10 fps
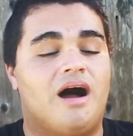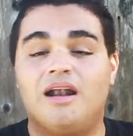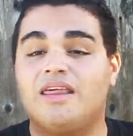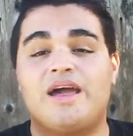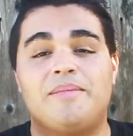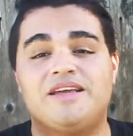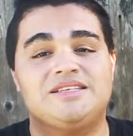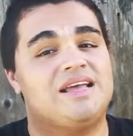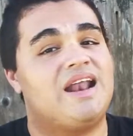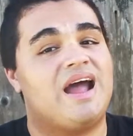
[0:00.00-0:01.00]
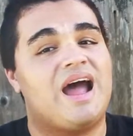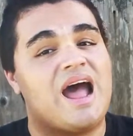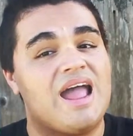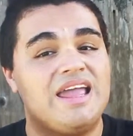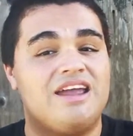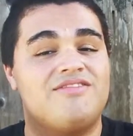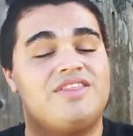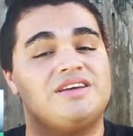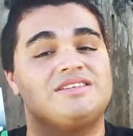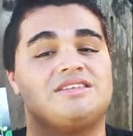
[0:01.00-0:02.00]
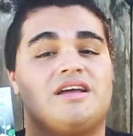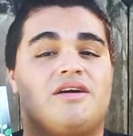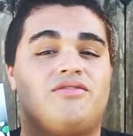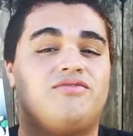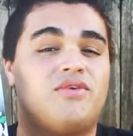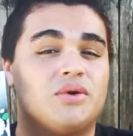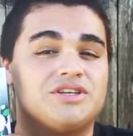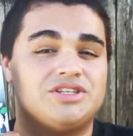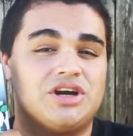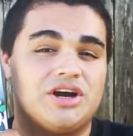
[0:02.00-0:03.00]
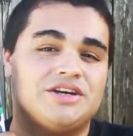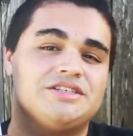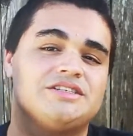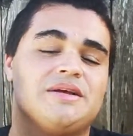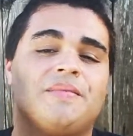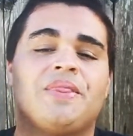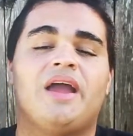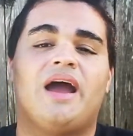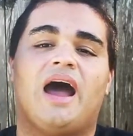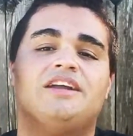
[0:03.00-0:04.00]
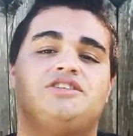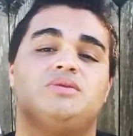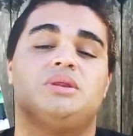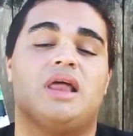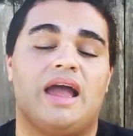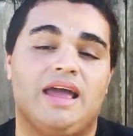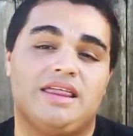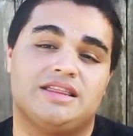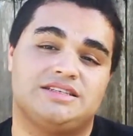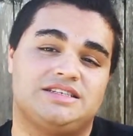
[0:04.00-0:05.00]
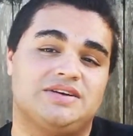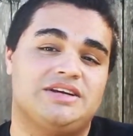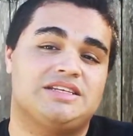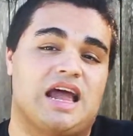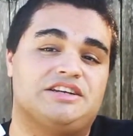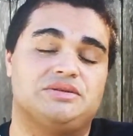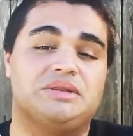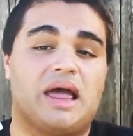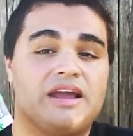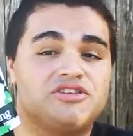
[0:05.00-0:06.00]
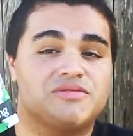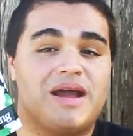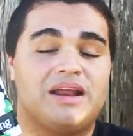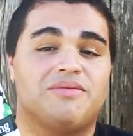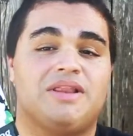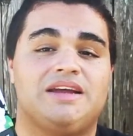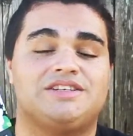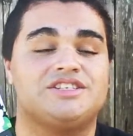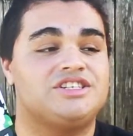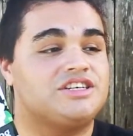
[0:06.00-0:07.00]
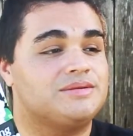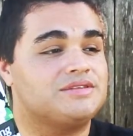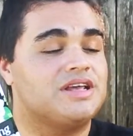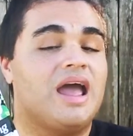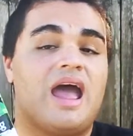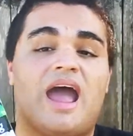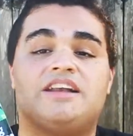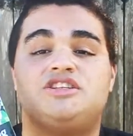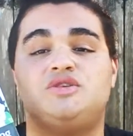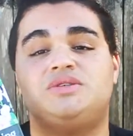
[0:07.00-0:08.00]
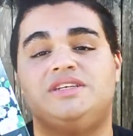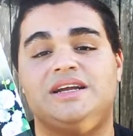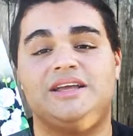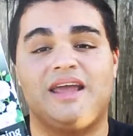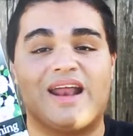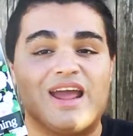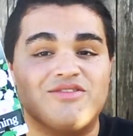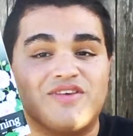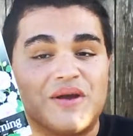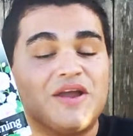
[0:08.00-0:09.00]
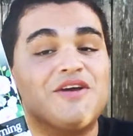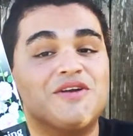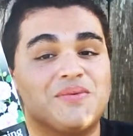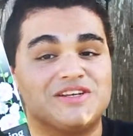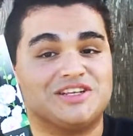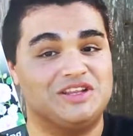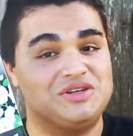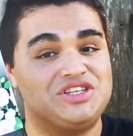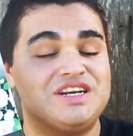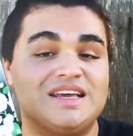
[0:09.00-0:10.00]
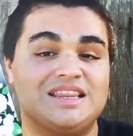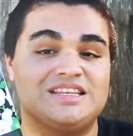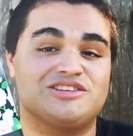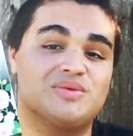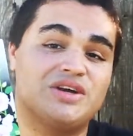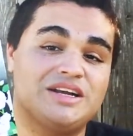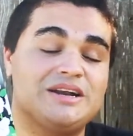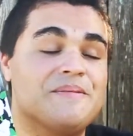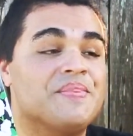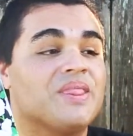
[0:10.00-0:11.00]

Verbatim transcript: All of that being said, I gave this 4 stars. I do like the series, I do like dramatic relationships, and you did get a very good resolution in this one,